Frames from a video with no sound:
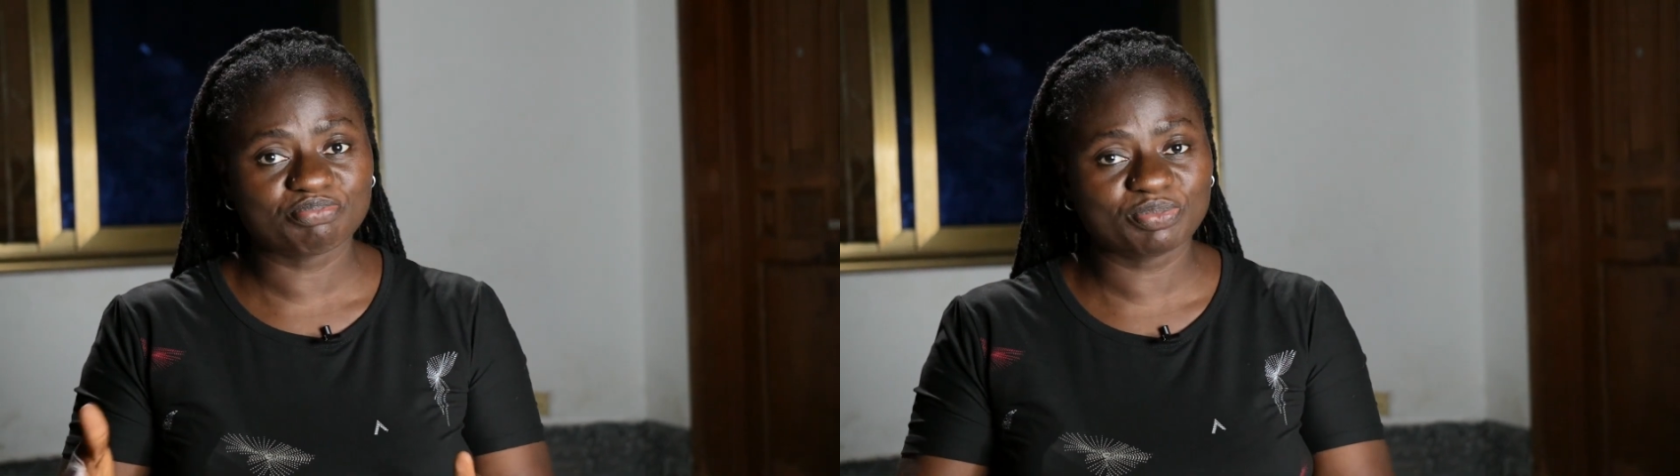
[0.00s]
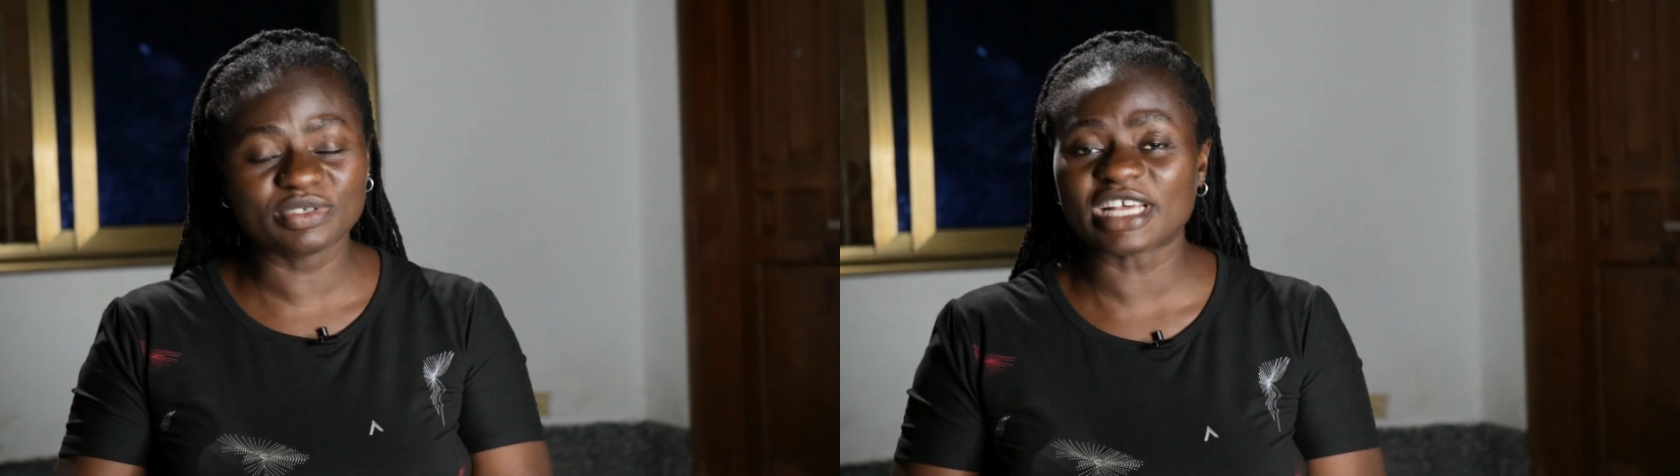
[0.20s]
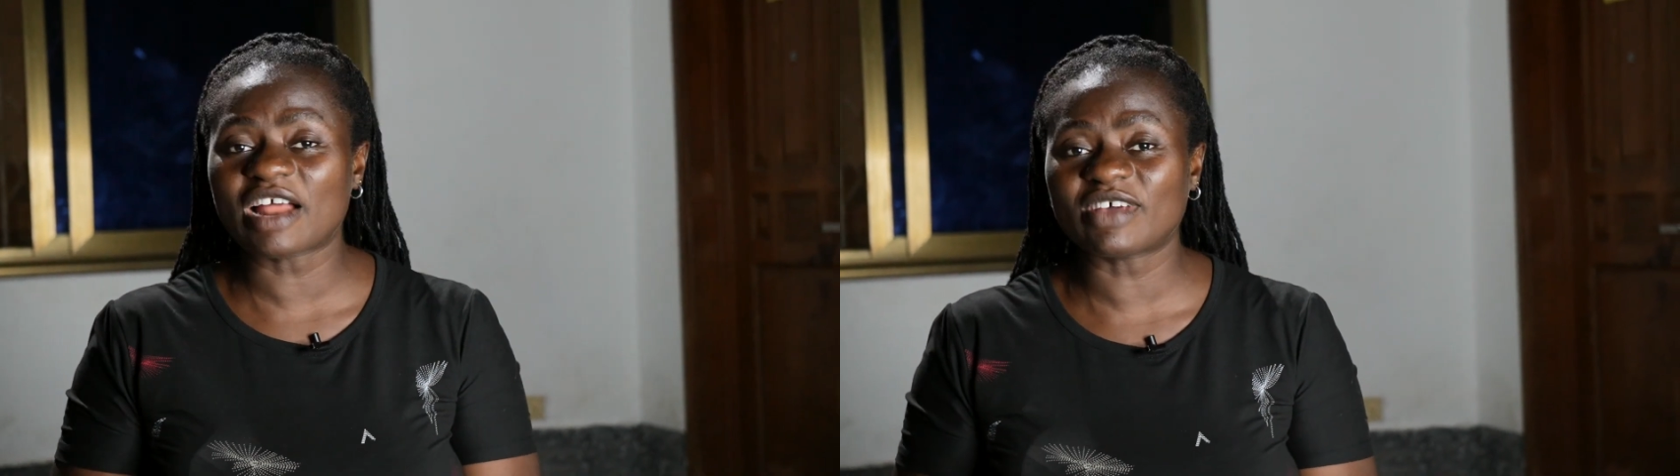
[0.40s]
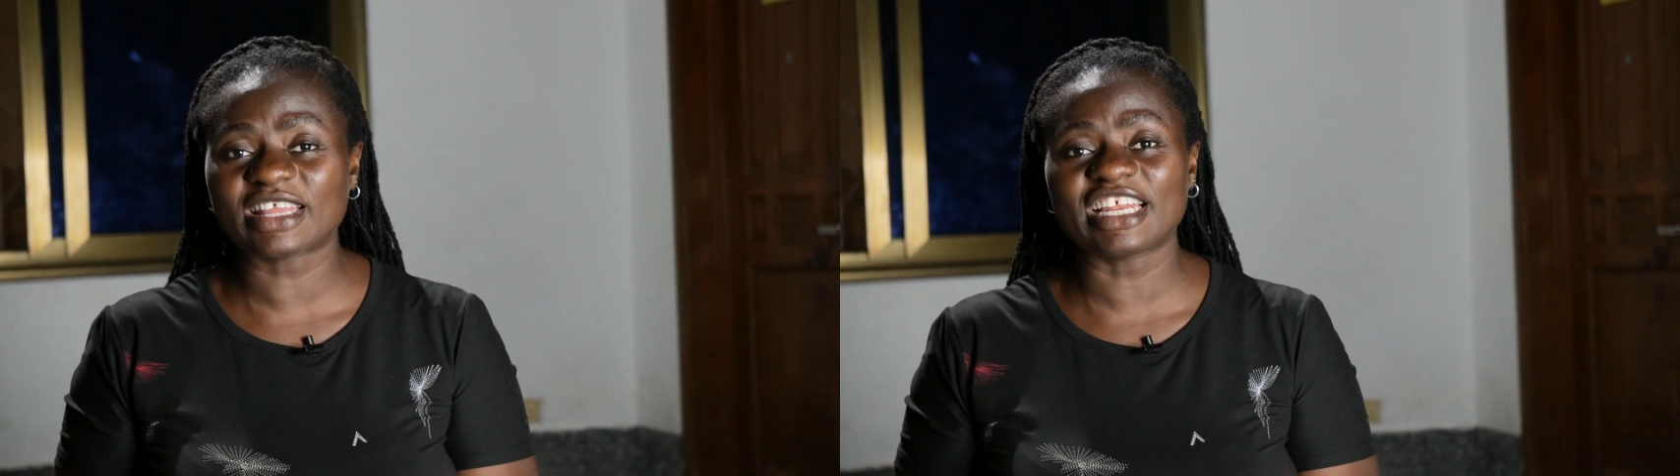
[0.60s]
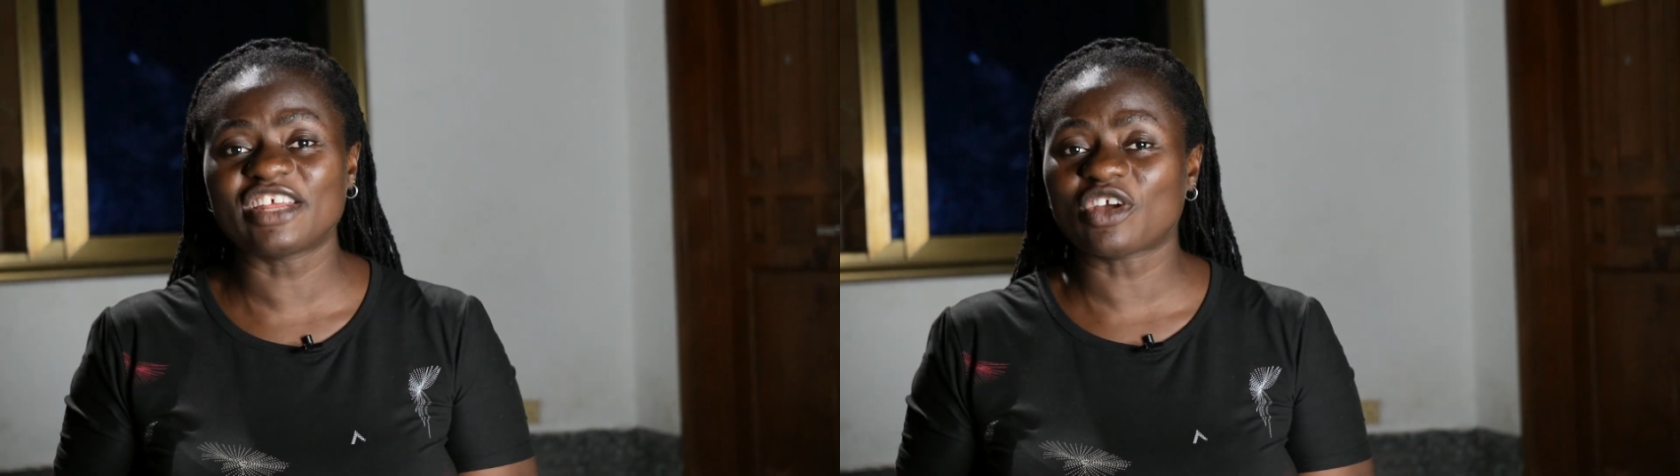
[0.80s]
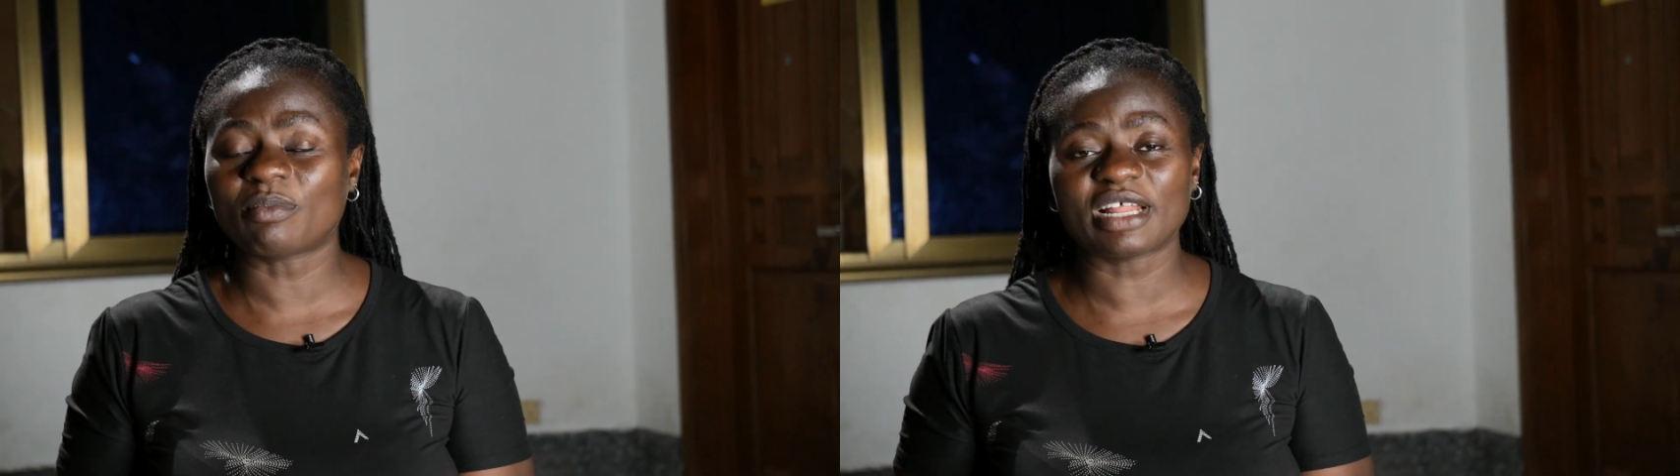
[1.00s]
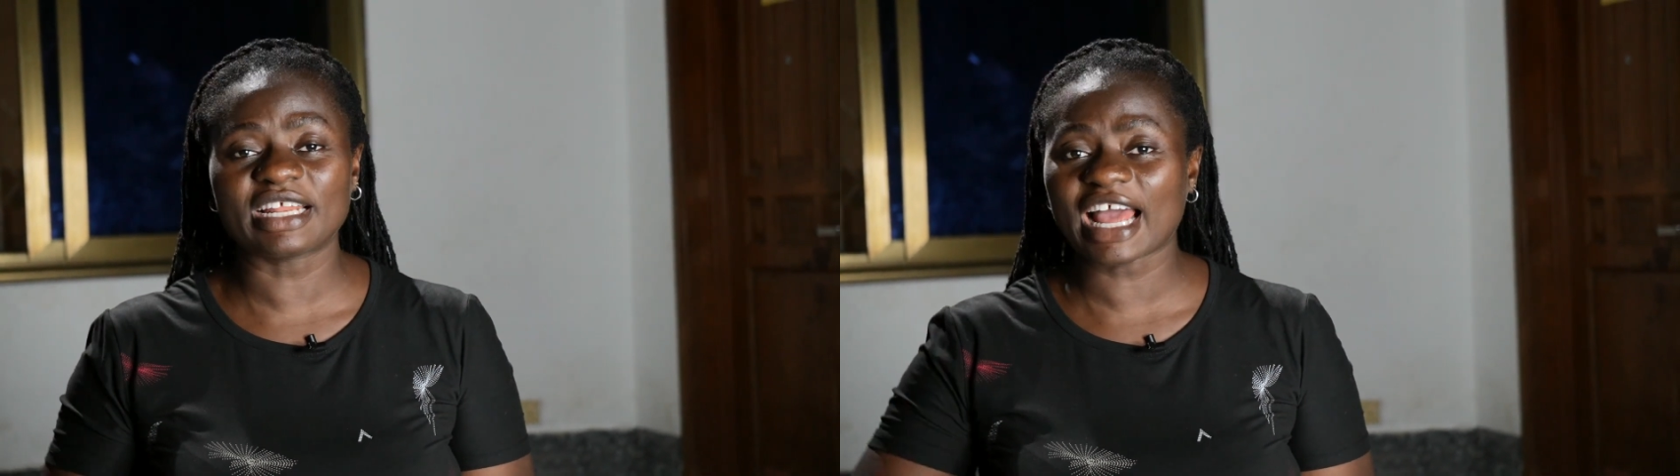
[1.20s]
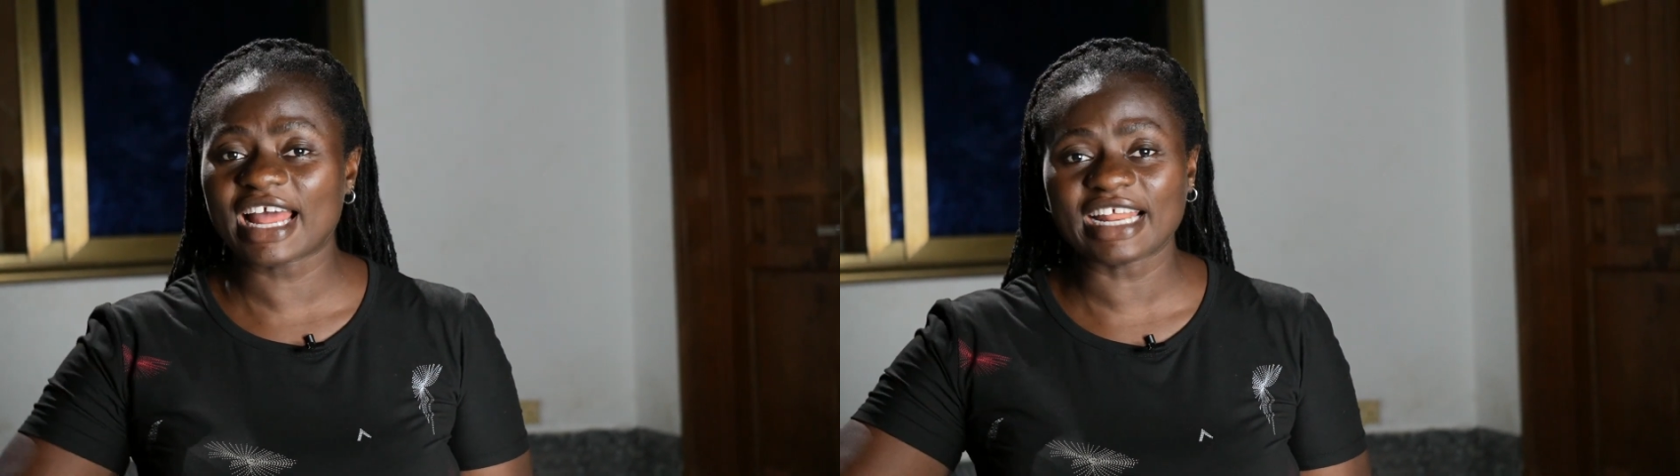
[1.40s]
put everything in your
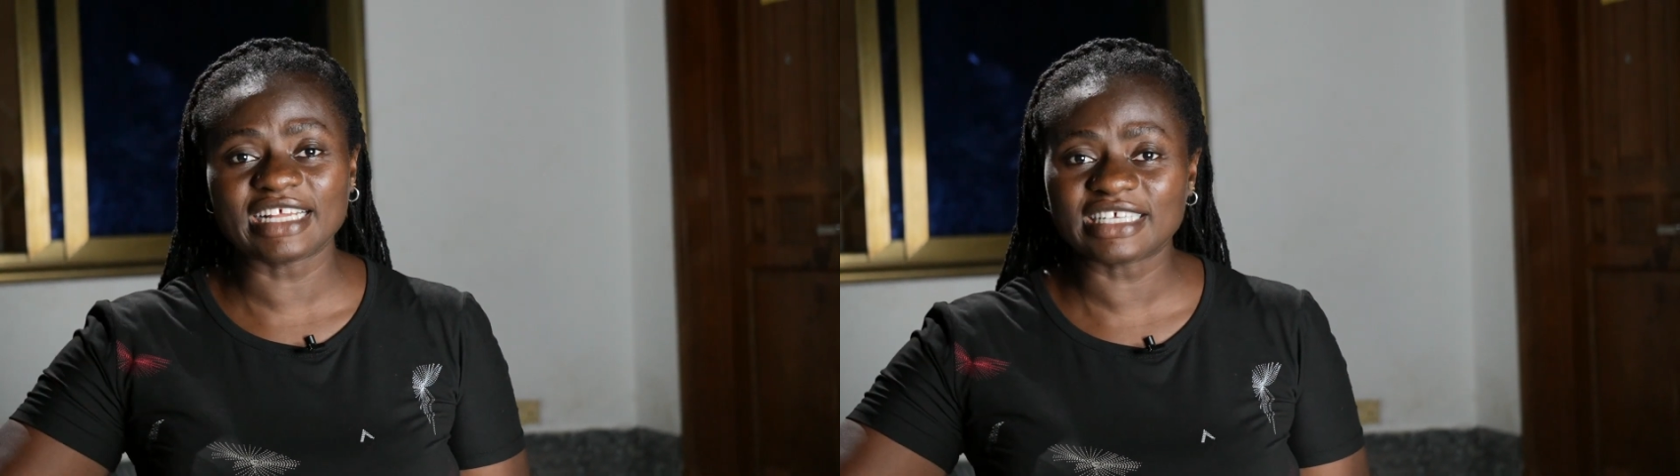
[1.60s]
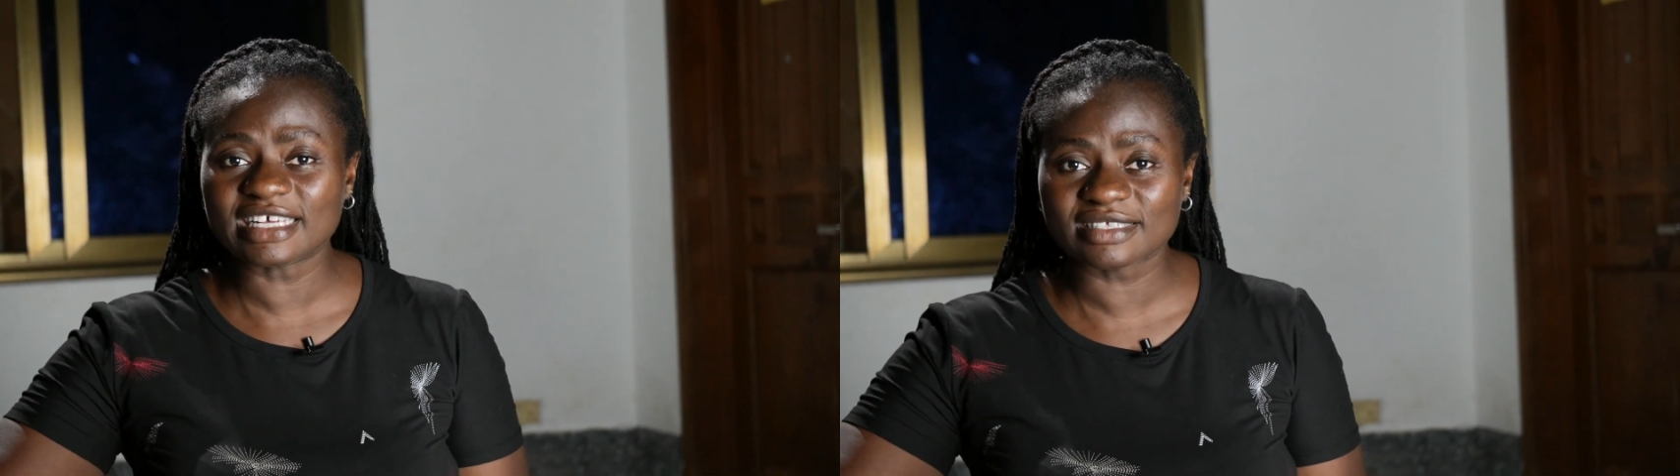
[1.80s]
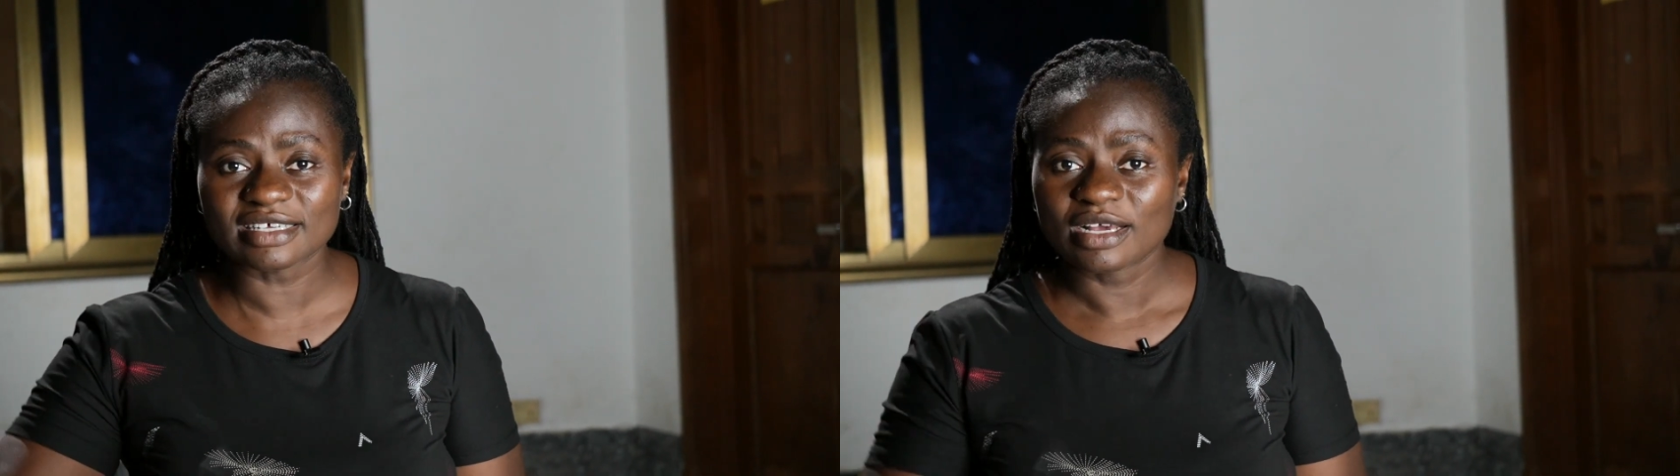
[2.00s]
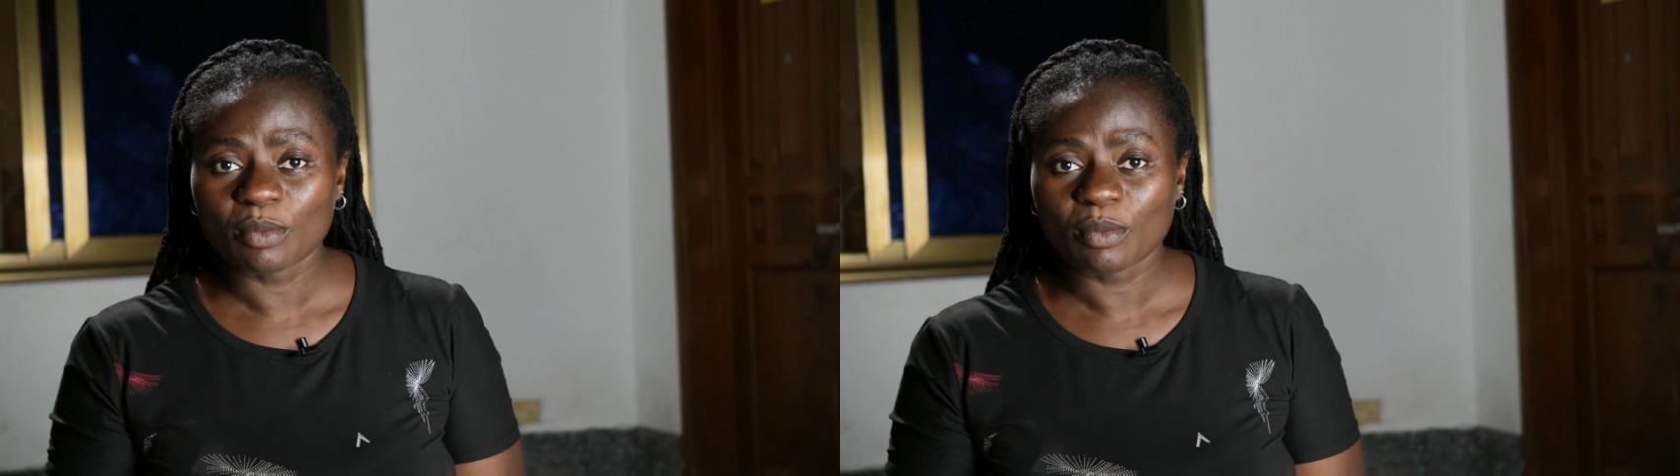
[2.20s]
blender and then just